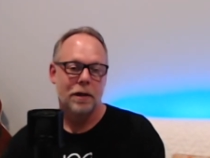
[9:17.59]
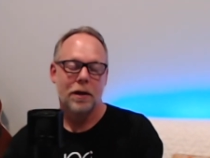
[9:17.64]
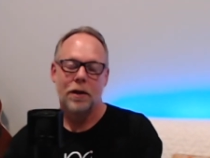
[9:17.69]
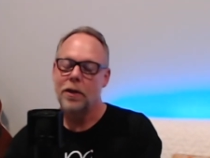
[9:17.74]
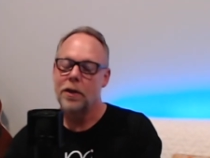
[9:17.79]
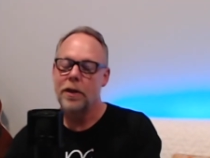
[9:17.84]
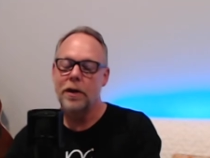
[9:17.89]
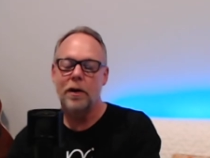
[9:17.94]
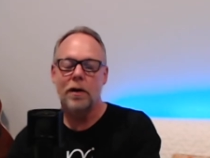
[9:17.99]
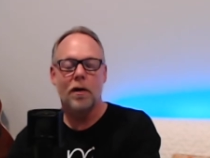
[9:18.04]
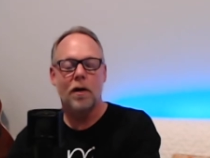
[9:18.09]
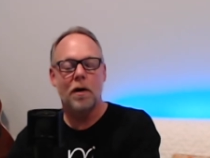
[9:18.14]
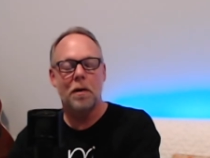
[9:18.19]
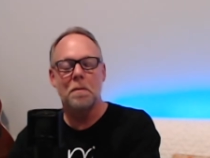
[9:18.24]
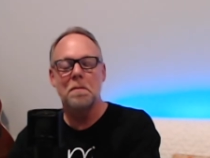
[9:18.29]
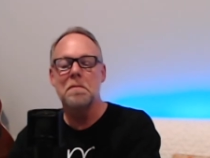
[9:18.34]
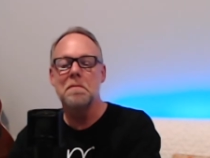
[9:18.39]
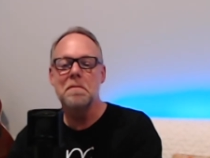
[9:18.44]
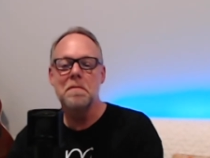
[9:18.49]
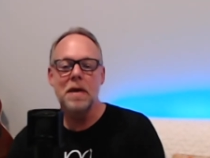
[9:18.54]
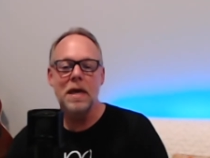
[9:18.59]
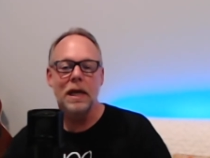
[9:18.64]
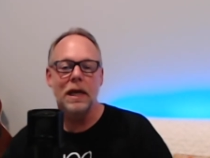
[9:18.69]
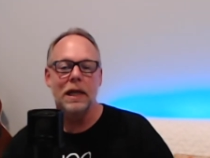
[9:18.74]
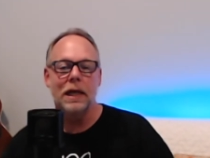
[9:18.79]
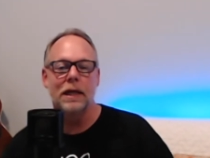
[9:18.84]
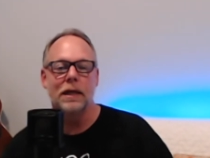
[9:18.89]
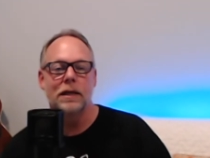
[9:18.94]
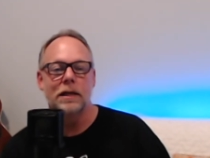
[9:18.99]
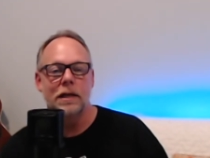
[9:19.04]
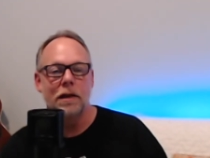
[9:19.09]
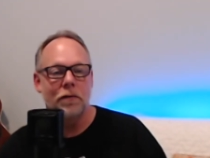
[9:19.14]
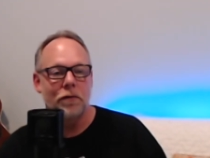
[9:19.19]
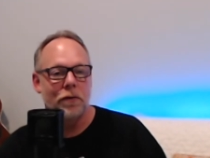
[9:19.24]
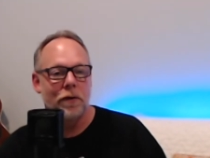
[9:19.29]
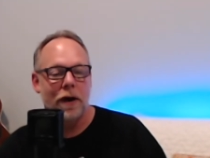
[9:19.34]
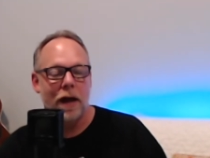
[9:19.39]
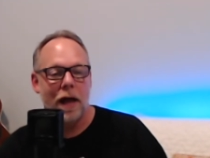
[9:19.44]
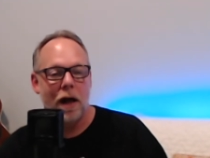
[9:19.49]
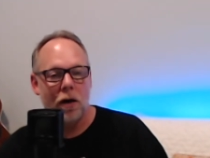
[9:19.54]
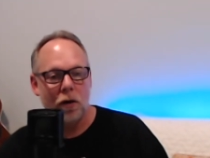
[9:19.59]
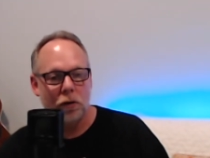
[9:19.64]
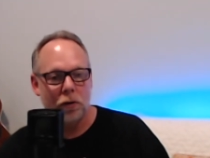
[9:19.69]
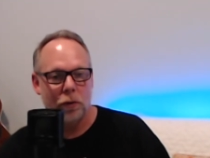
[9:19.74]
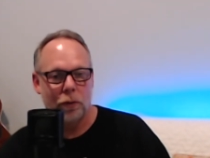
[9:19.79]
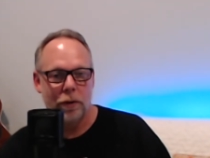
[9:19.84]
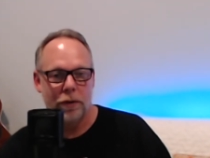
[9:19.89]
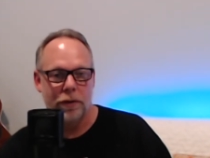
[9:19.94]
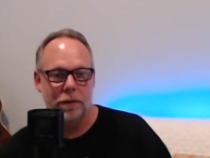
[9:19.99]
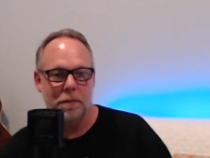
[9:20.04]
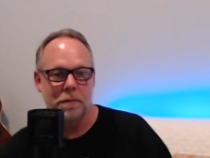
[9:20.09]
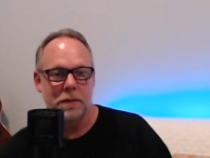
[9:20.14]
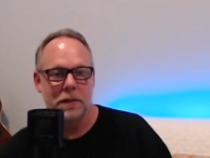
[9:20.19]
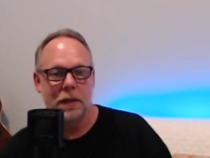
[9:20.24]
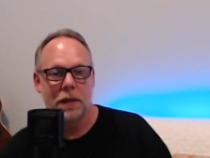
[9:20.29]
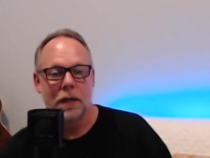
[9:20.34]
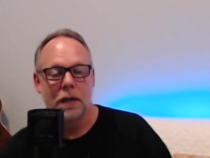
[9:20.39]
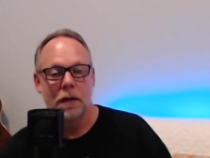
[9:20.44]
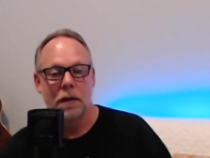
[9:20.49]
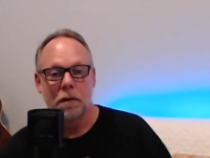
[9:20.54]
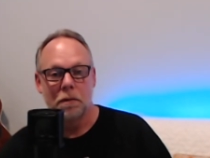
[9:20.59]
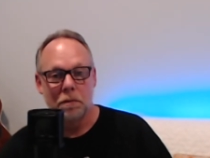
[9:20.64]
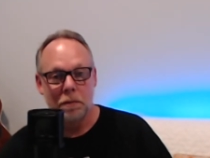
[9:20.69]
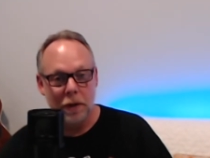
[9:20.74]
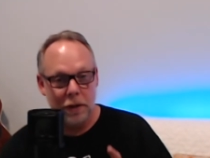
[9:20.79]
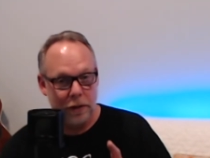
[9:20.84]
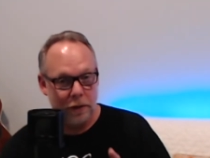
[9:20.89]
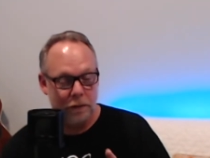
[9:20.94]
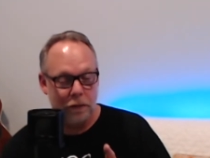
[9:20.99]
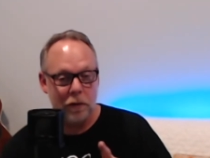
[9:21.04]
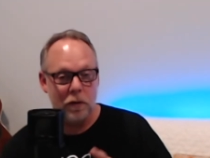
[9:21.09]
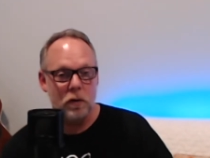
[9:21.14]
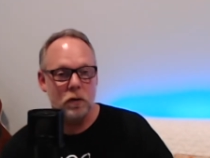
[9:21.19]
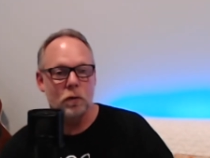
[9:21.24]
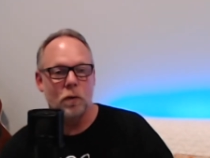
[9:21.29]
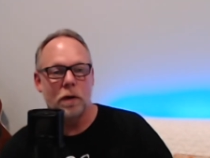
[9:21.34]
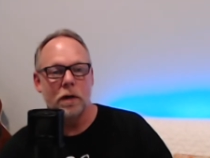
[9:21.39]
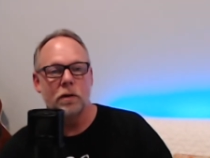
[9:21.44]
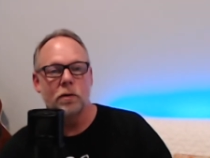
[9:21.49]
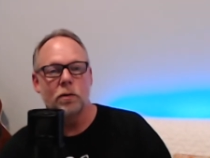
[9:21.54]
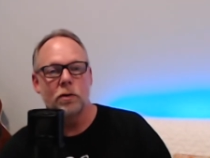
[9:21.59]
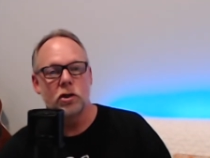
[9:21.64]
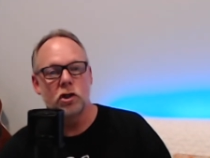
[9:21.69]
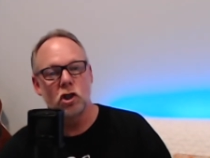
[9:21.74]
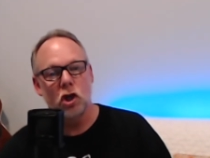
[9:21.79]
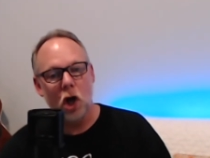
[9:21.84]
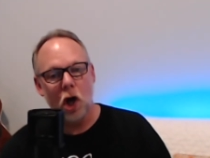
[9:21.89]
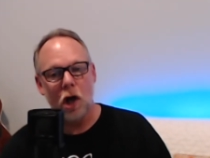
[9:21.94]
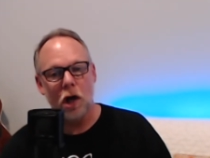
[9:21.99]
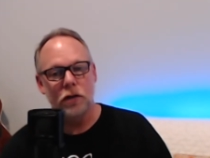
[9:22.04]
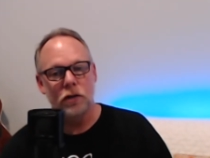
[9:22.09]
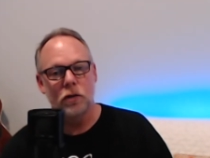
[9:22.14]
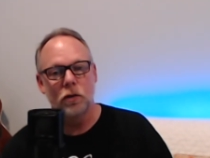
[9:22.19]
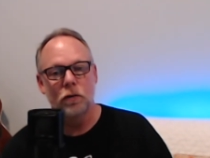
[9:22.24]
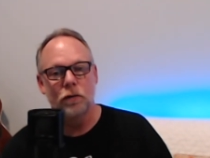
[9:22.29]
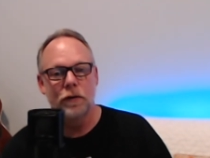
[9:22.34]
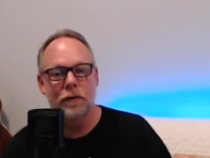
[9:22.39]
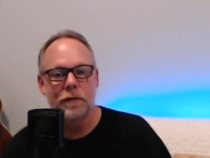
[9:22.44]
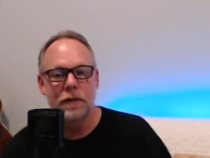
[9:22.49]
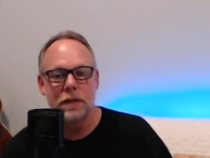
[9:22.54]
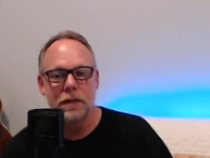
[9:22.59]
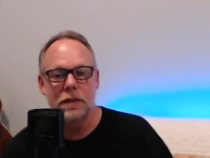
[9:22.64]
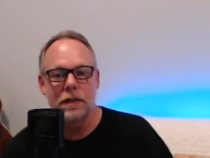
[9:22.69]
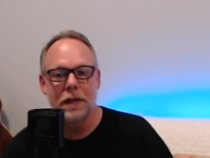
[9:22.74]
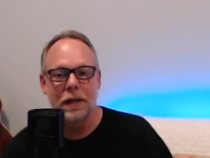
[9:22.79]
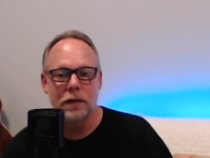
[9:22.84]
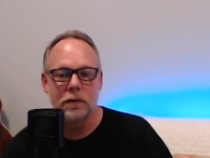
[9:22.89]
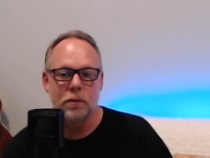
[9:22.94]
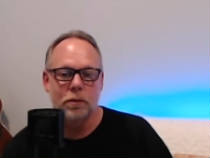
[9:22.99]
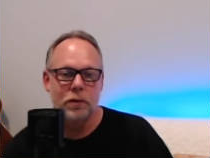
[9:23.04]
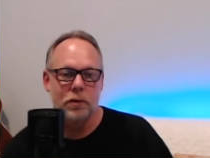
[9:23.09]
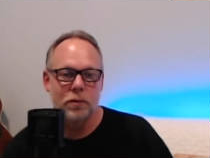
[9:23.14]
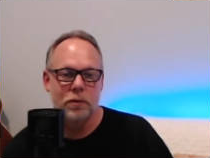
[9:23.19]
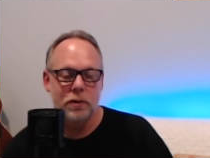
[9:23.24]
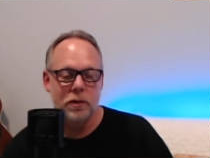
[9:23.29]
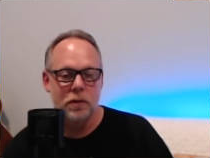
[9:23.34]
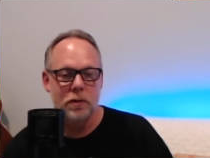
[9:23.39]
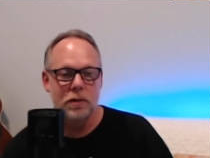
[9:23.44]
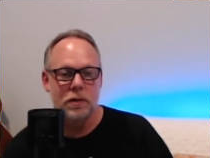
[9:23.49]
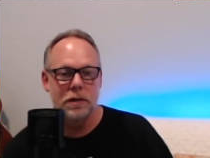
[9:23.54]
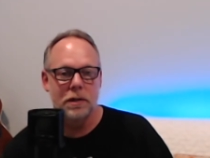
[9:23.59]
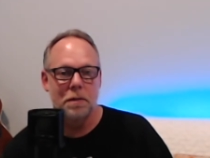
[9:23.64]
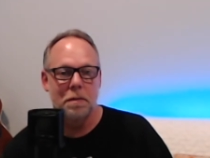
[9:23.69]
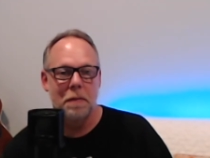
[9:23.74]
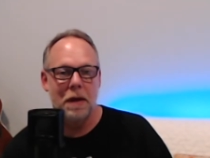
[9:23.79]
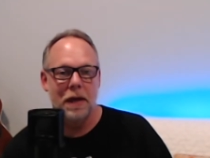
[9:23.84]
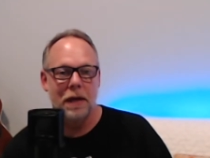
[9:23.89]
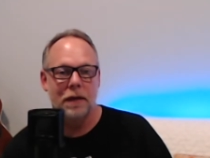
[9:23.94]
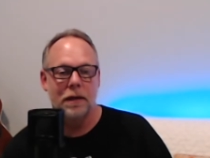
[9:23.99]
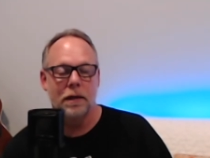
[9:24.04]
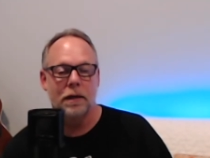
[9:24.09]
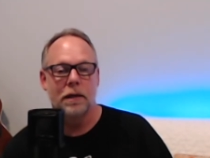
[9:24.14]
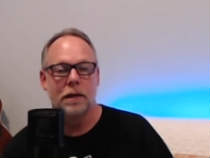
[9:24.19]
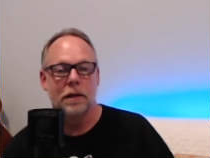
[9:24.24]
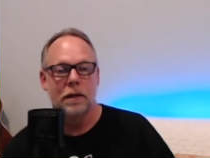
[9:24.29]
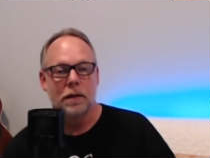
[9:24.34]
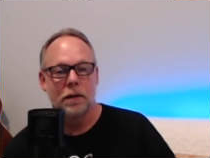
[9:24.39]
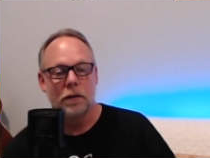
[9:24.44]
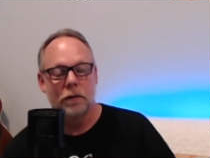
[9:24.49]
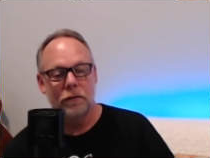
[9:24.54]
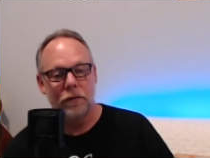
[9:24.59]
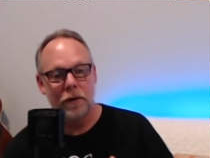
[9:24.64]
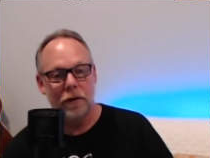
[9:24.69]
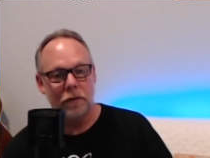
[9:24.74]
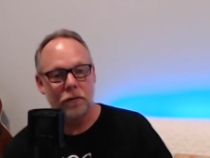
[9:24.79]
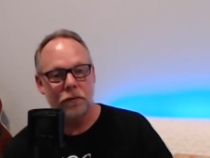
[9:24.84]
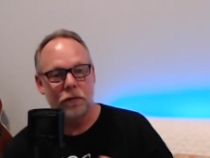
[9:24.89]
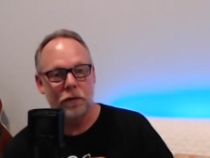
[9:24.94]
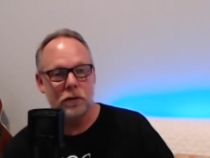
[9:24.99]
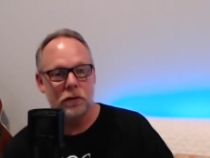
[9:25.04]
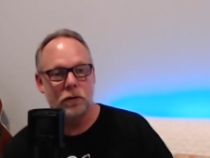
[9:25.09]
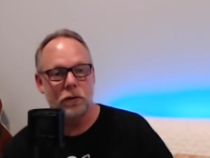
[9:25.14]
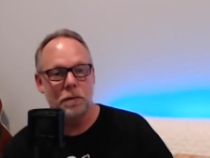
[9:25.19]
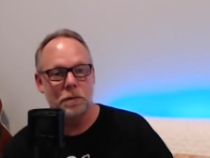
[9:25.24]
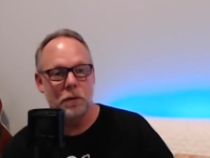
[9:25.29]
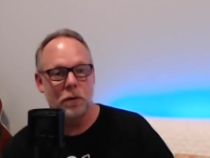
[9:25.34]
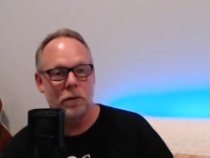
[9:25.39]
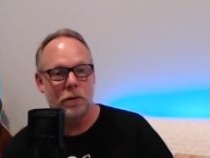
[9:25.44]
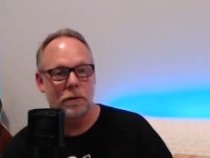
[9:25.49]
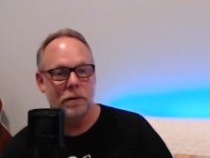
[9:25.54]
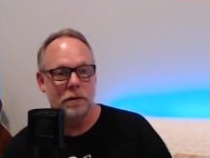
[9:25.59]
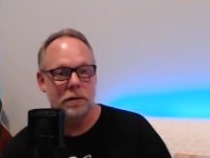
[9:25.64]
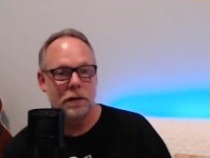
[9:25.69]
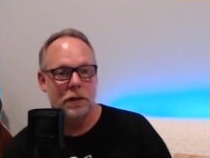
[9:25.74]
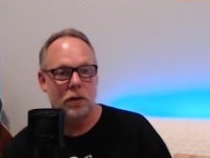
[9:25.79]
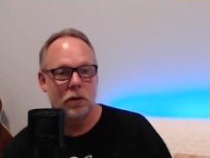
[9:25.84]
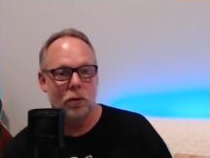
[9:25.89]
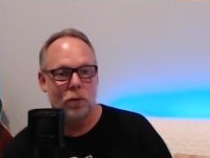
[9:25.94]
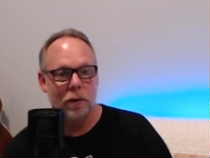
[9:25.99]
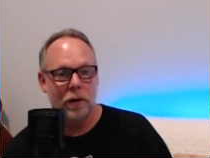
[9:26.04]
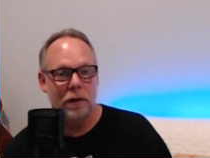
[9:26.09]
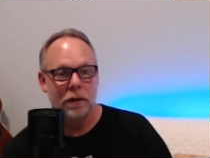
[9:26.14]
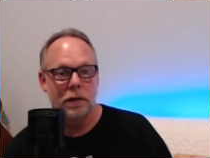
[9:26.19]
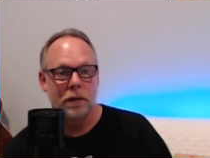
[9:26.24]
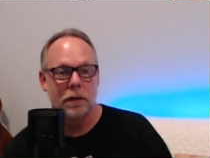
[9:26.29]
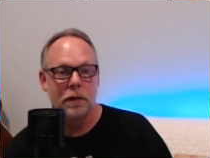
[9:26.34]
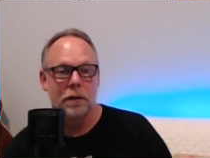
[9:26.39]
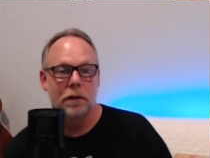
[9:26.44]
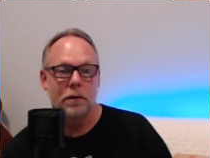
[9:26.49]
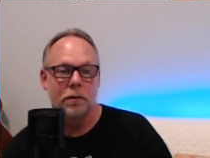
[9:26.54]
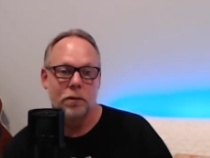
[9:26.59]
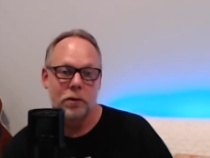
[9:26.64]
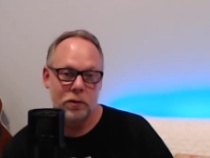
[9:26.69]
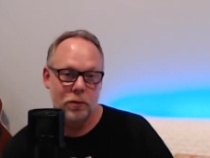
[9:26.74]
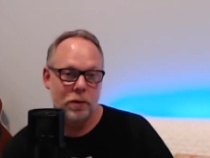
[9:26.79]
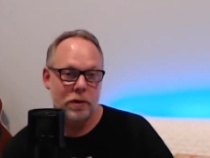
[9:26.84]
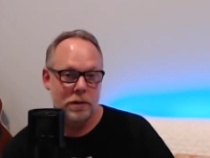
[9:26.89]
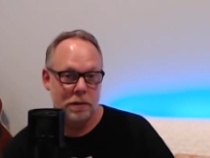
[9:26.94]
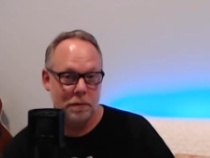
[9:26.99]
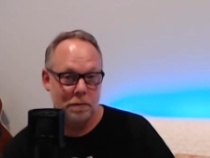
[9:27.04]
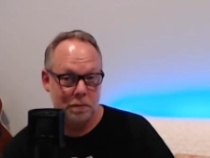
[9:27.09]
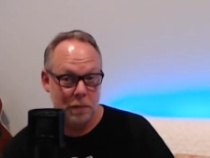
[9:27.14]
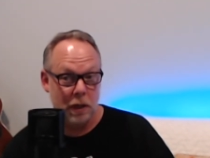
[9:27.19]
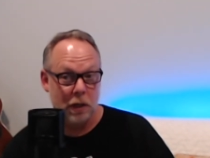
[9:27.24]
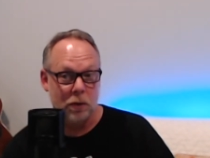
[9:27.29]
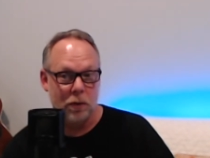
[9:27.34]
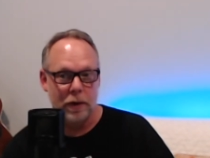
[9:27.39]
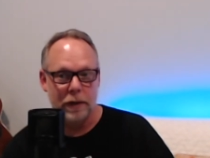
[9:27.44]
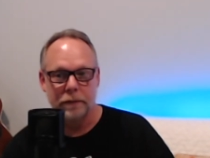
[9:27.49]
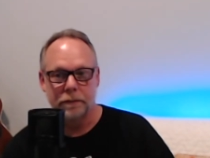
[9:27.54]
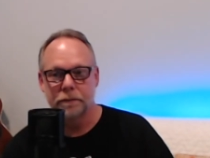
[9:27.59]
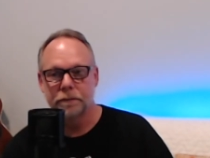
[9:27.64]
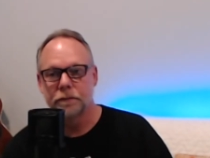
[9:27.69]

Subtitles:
There are many different algorithms, but the first one was SHA-256, which was used to make the very first cryptocurrency coin, which was Bitcoin.